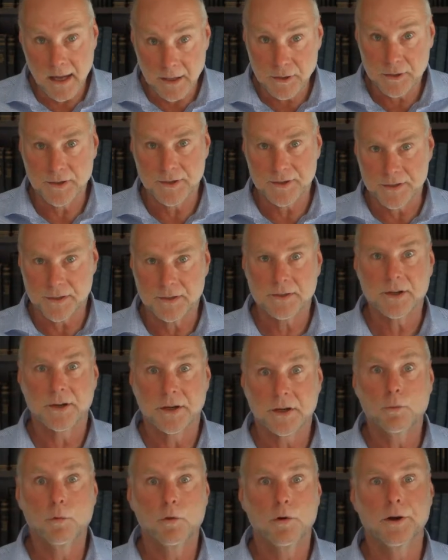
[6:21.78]
edges so you
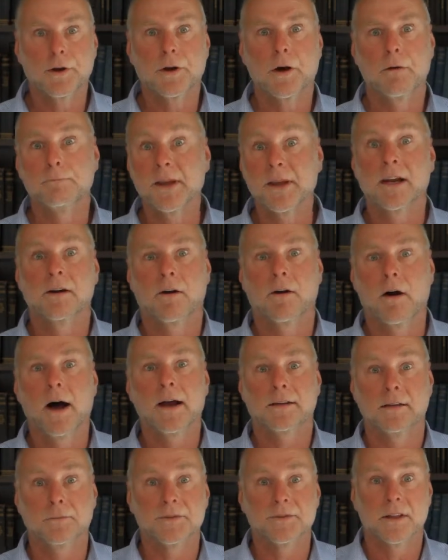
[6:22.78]
can work on bigger
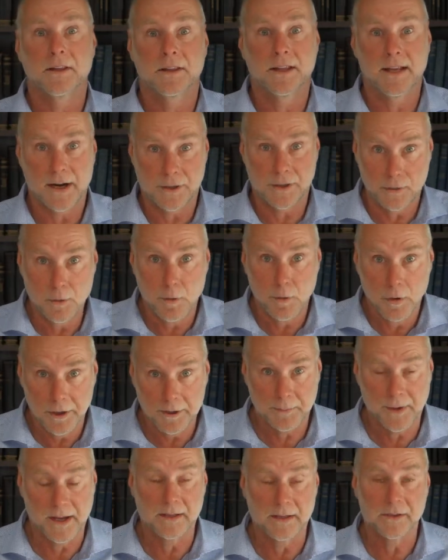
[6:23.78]
items than the actual
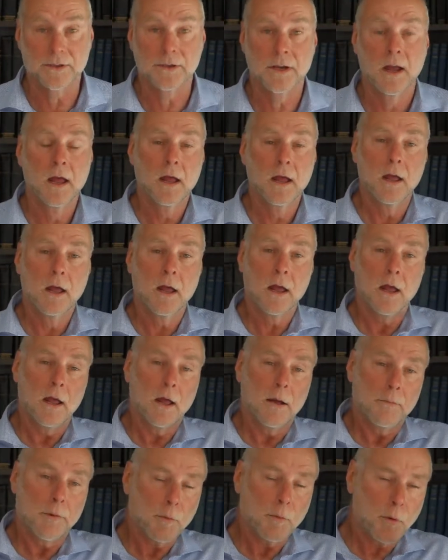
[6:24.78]
workbench.
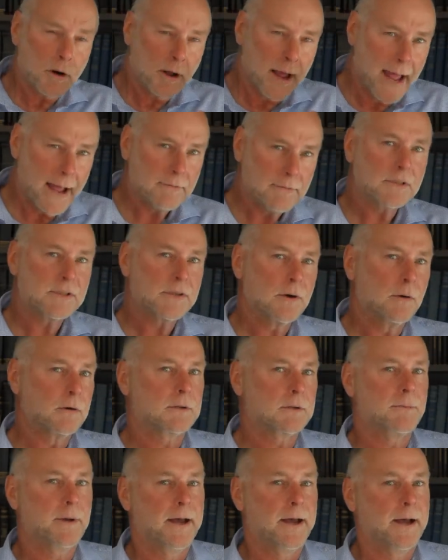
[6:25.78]
But what I haven't
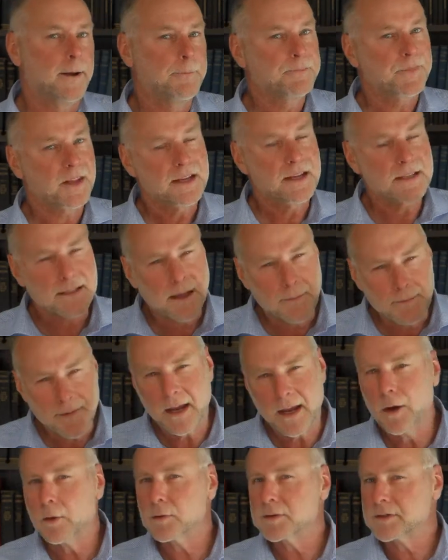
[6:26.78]
talked about is
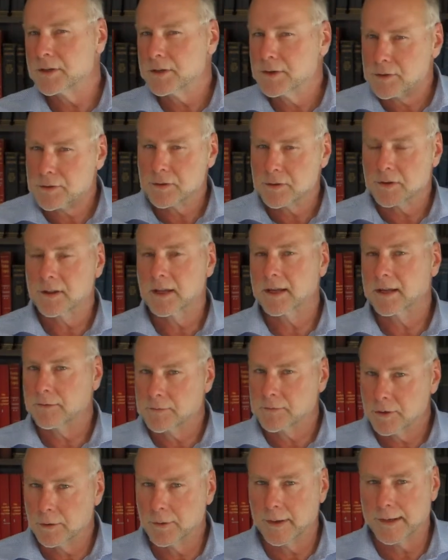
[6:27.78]
something else that you should think
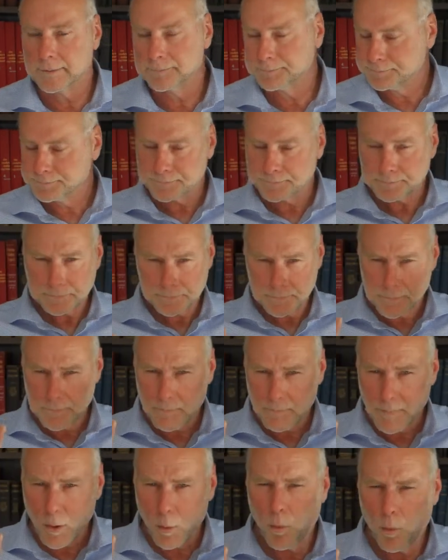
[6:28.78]
of doing
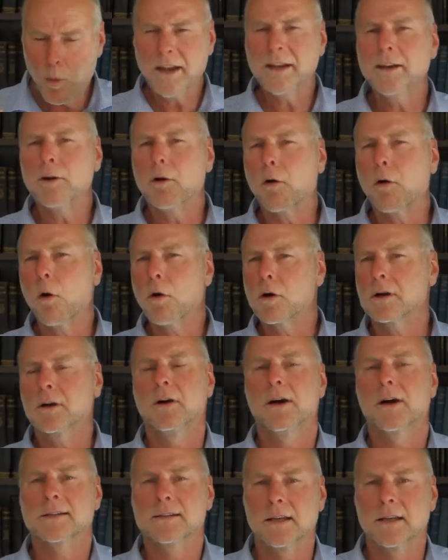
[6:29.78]
when you're
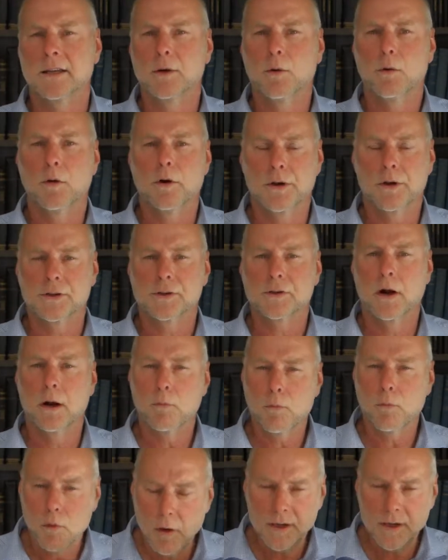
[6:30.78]
organising your
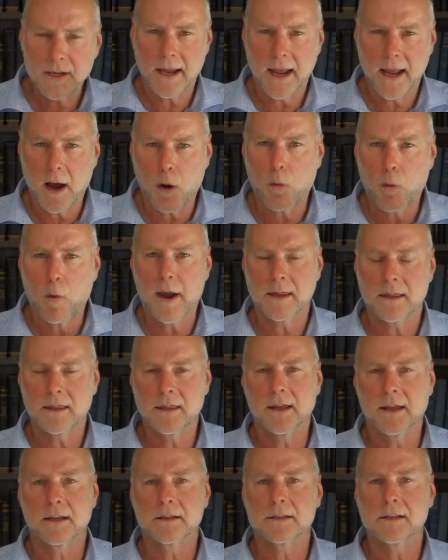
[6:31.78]
workshop, working out where
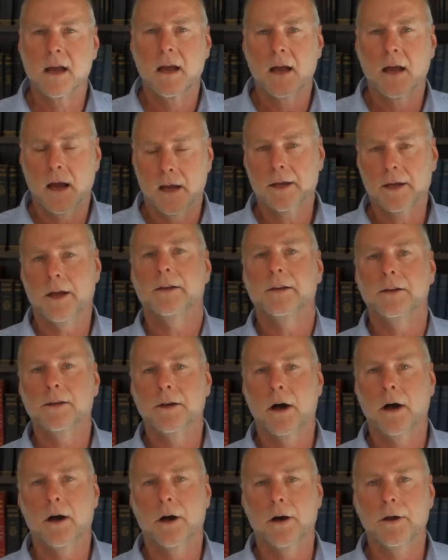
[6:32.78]
things are going to
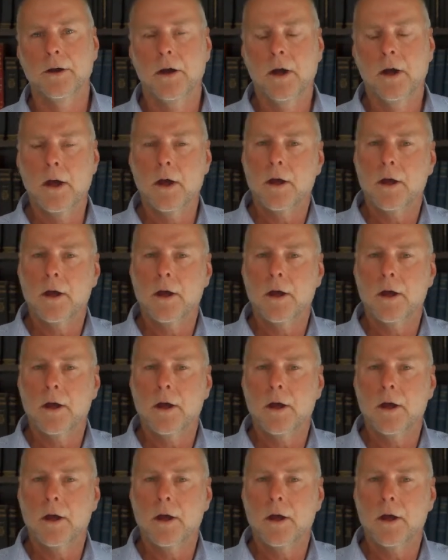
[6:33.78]
go,